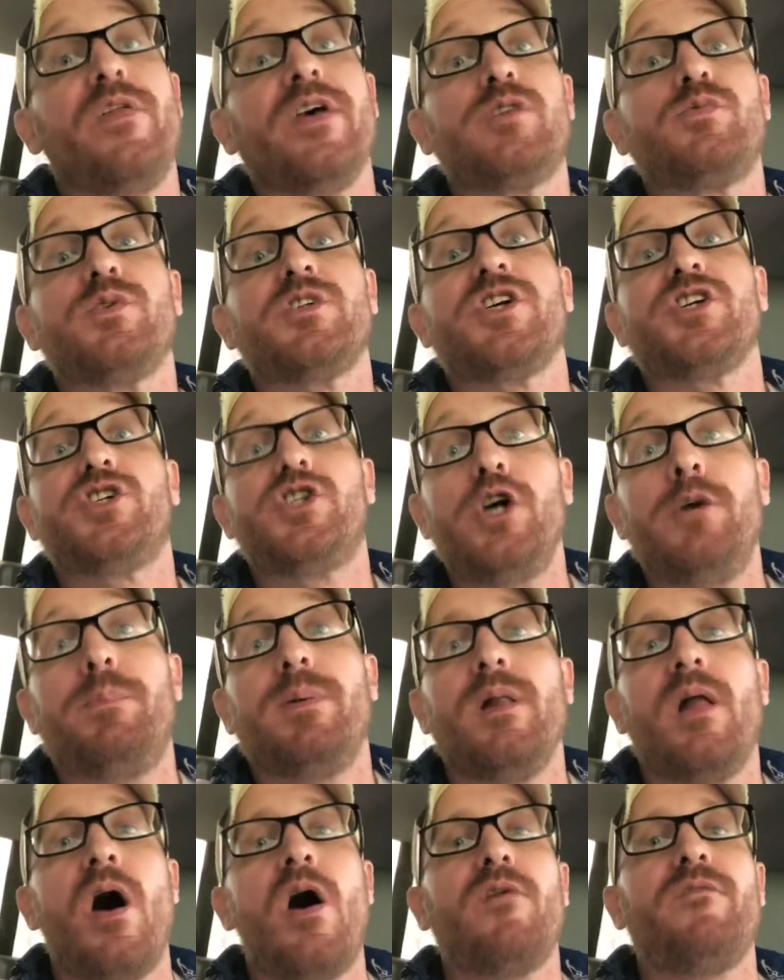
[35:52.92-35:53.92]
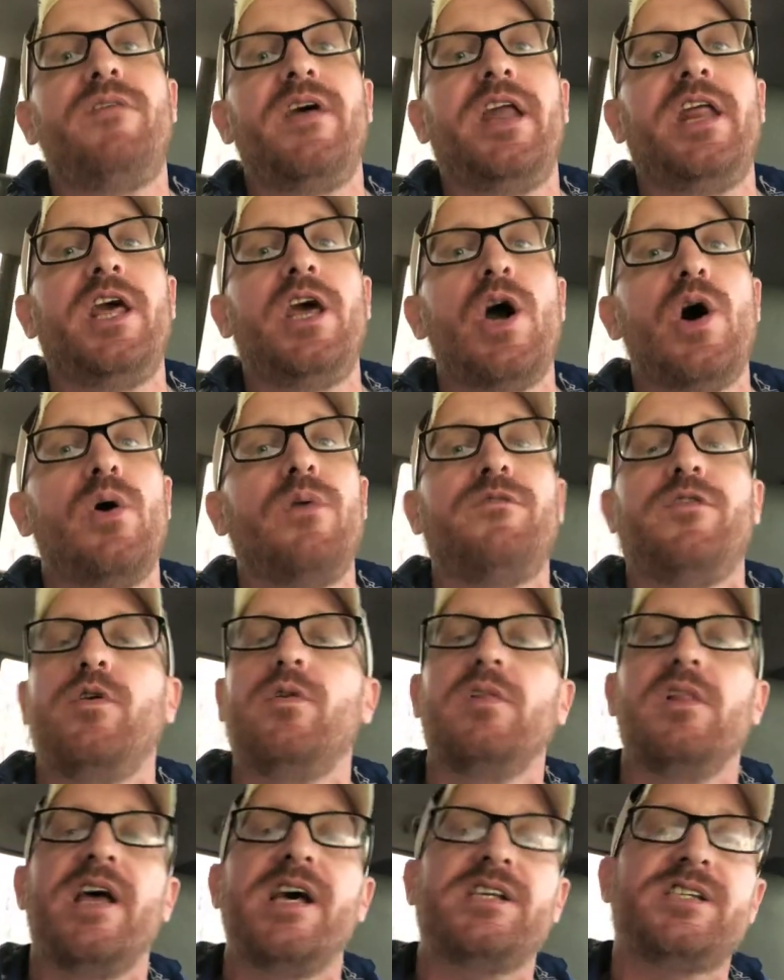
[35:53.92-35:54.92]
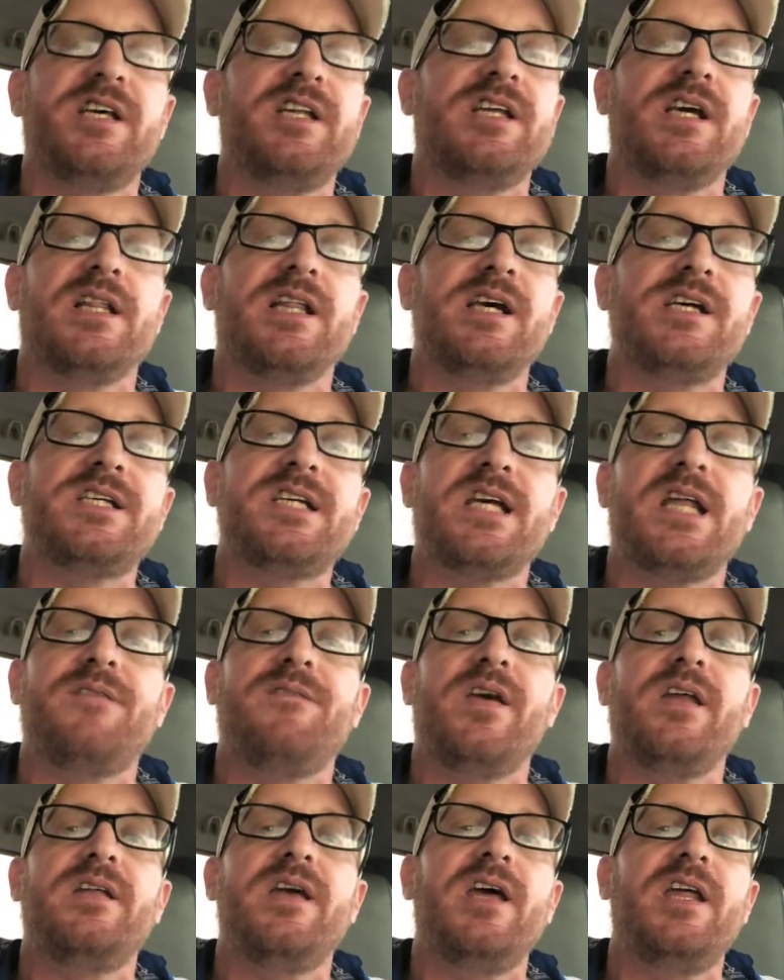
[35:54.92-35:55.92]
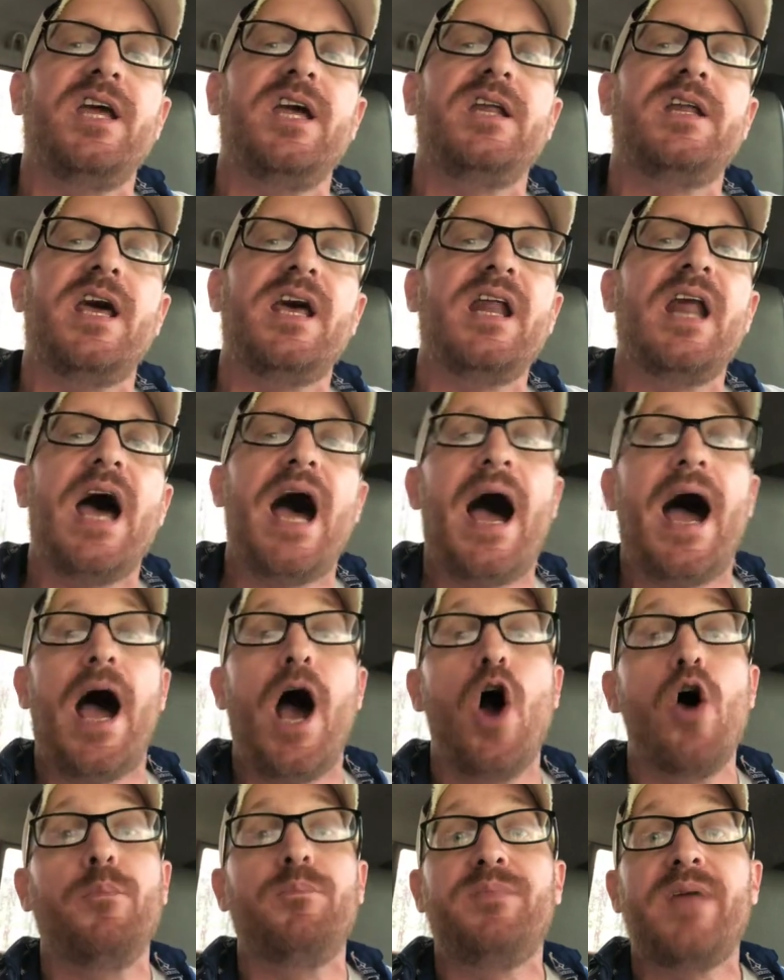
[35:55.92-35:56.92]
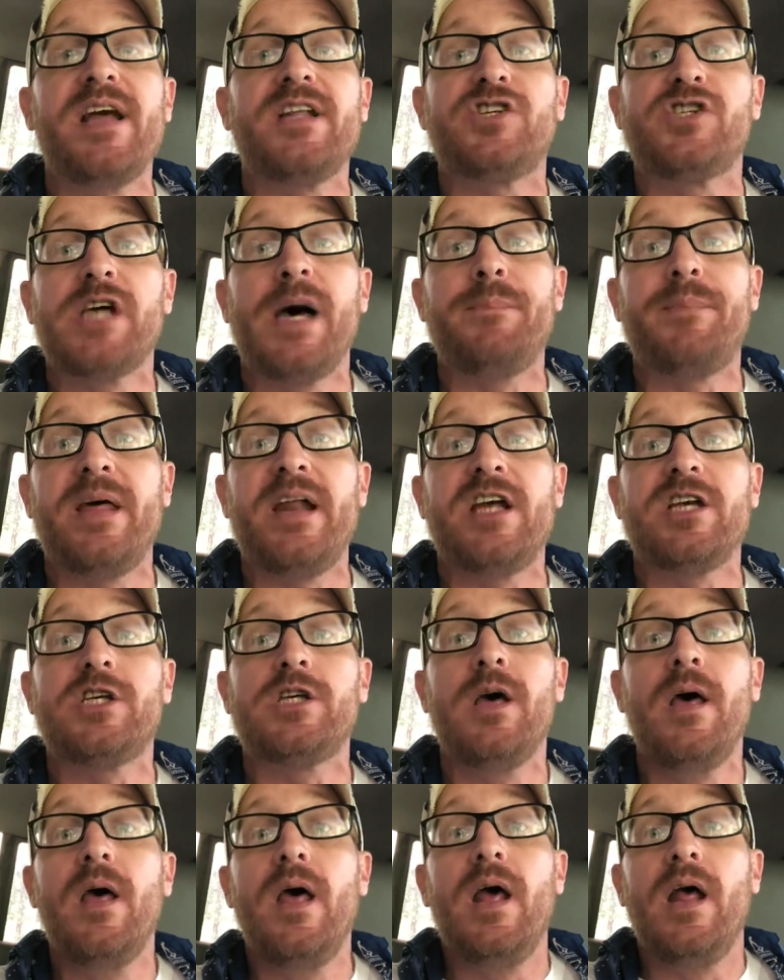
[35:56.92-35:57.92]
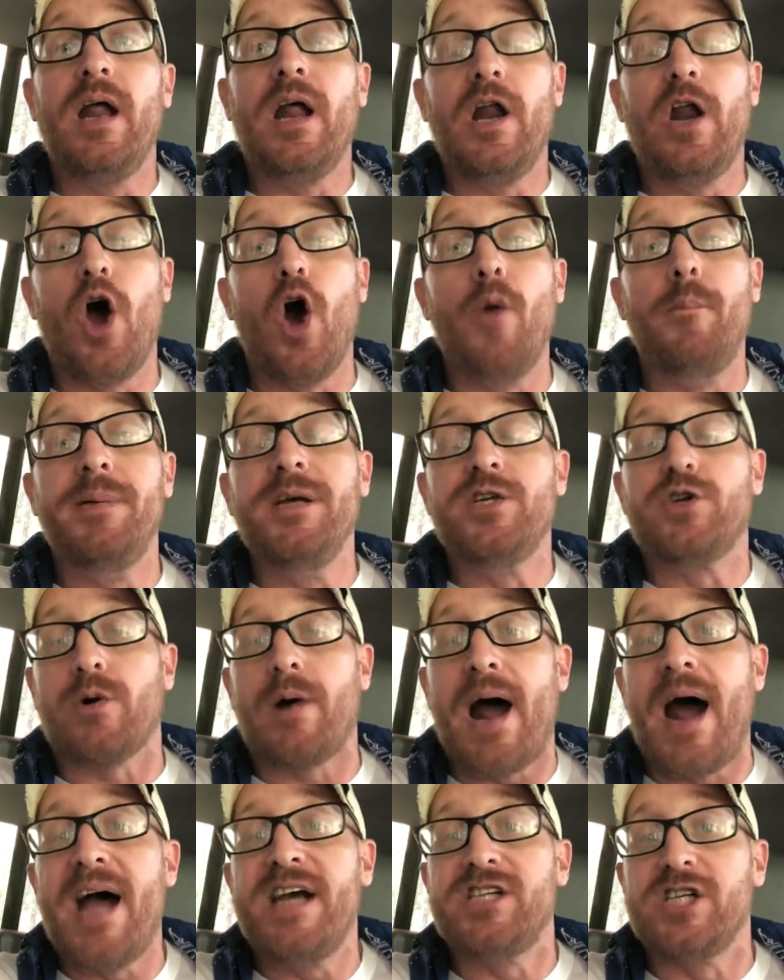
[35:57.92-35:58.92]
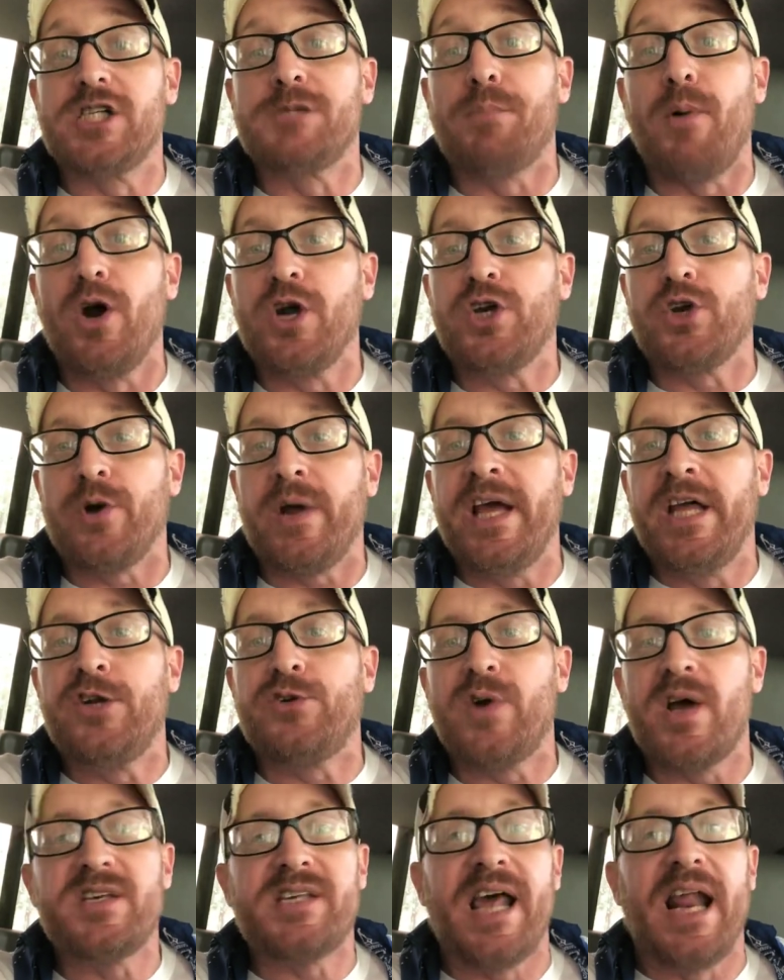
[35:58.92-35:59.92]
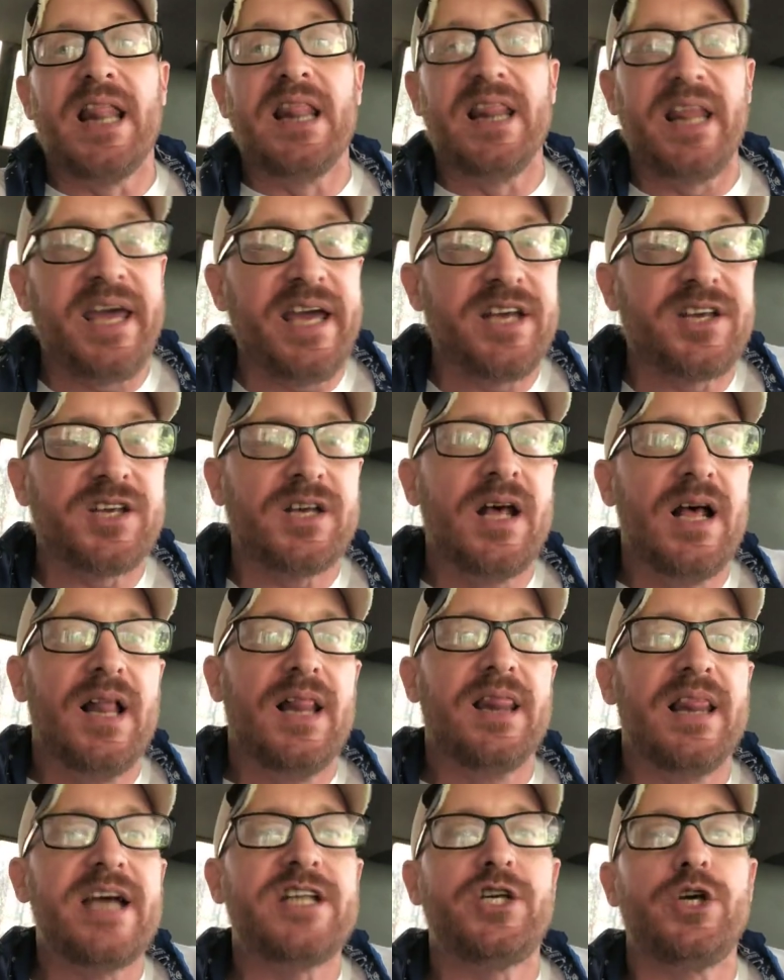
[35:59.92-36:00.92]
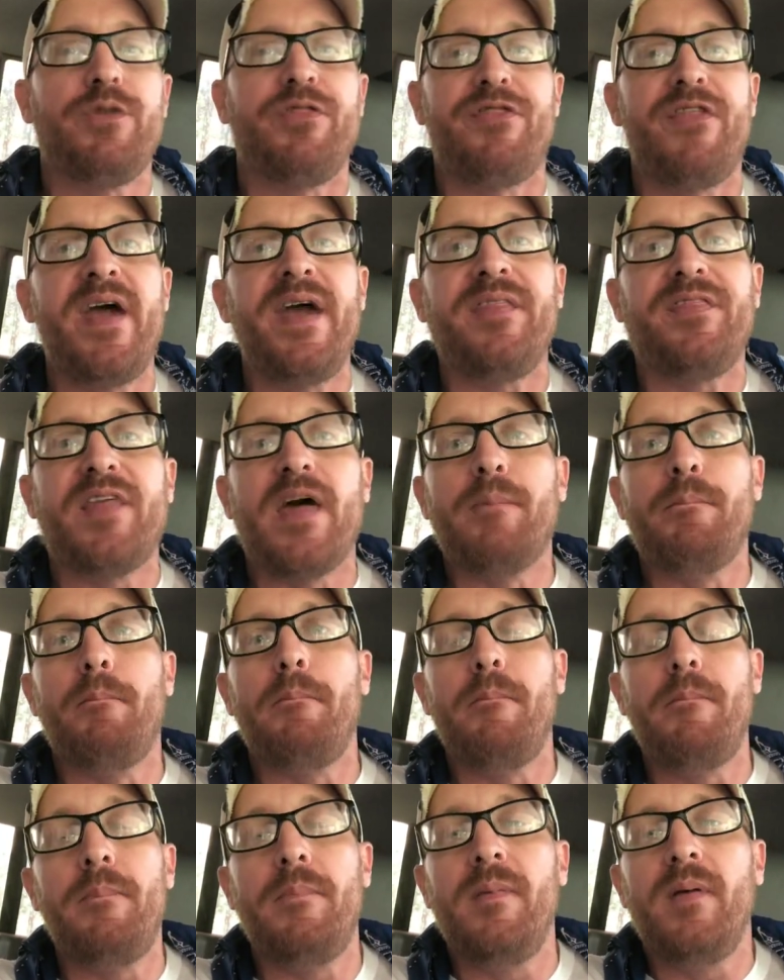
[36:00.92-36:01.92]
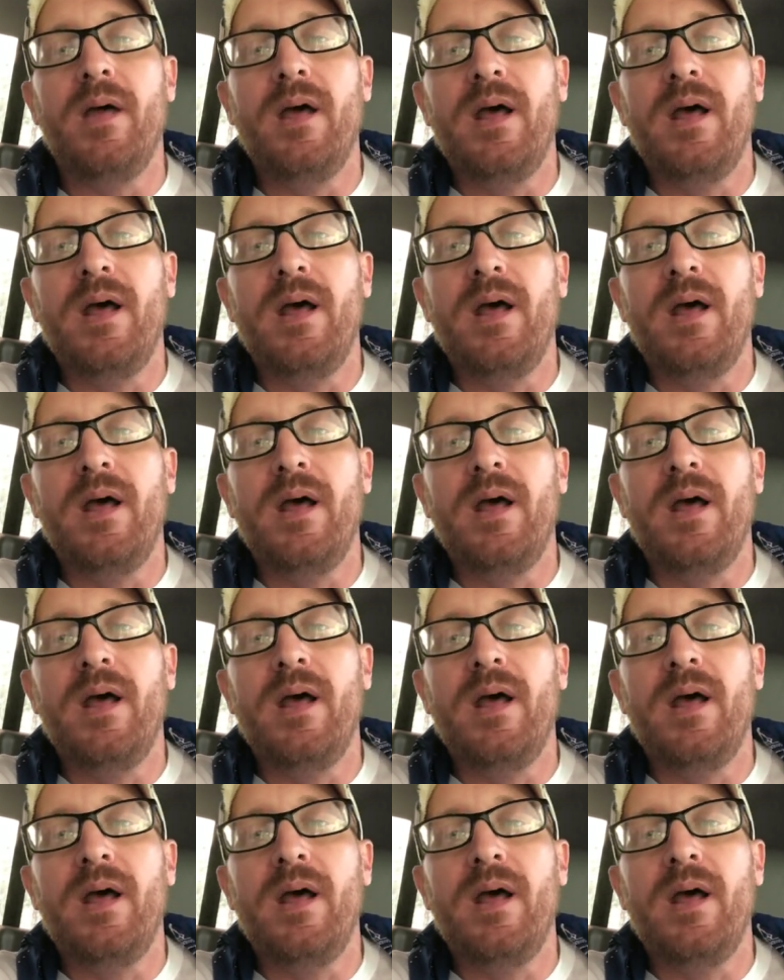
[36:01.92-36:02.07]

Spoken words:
I know this was a super long video. If you listened, you listened. If you didn't, you did. I hope that something has opens your eyes and sparked your interest, at least let you think that